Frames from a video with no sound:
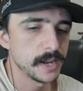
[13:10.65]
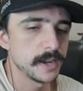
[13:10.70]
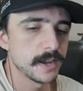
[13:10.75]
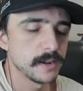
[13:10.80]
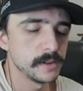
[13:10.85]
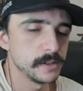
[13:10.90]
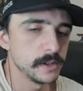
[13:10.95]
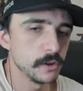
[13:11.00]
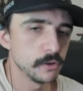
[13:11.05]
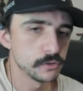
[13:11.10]
and
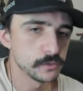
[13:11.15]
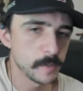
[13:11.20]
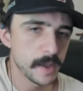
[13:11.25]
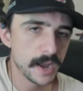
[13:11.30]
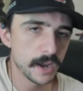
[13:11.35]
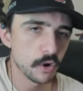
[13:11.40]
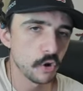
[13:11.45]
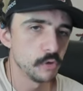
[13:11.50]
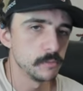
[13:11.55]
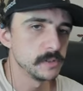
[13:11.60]
now he goes
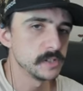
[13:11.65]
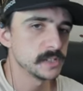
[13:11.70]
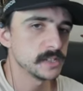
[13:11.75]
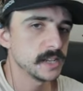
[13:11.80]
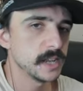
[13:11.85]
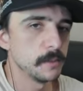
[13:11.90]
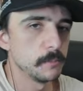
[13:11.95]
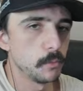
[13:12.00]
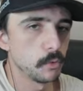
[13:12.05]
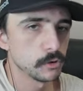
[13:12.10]
back home just to
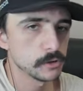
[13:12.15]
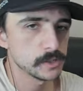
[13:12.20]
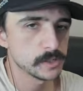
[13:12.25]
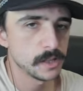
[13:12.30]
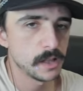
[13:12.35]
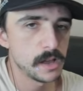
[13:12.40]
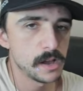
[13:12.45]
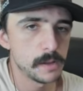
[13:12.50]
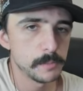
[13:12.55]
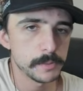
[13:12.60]
get more
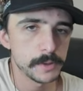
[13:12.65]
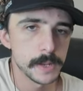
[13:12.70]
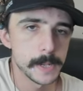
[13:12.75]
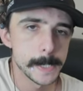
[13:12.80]
slop. To have